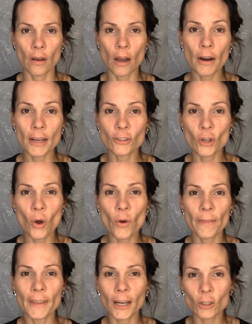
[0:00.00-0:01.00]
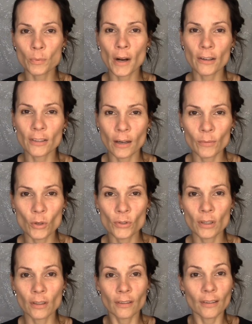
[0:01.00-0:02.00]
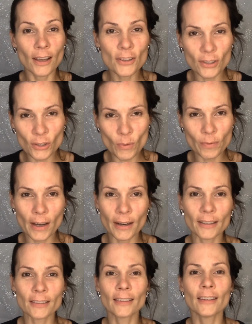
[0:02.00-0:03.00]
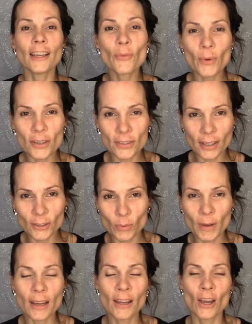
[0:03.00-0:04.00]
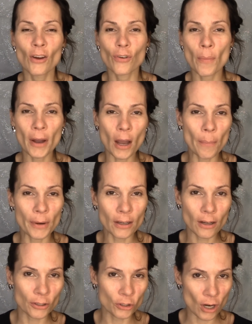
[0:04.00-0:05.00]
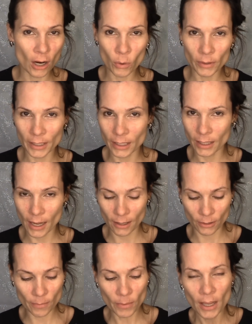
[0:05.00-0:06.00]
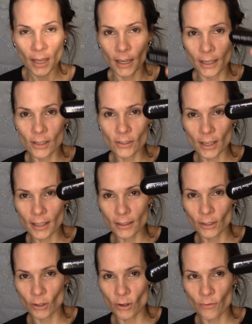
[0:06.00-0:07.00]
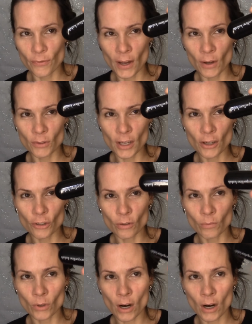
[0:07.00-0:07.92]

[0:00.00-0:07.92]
Alright, so the next product that I'm using is a new product. It was sent to me from a company called Jacqueline Kalab. It is a little foundation